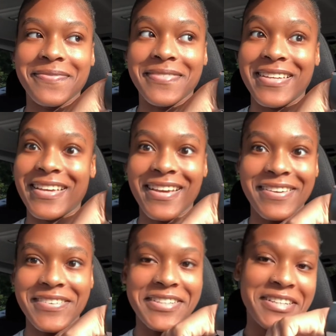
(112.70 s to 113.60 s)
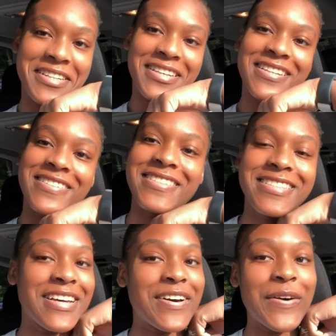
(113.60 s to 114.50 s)
yeah, we're gonna see how it goes.
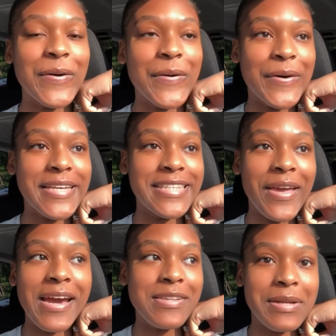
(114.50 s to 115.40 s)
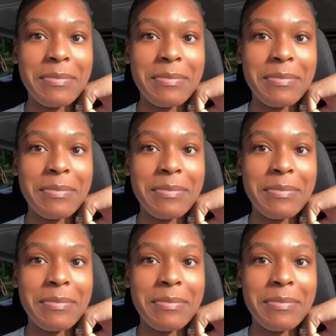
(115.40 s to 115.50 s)
So I'll see you guys when I'm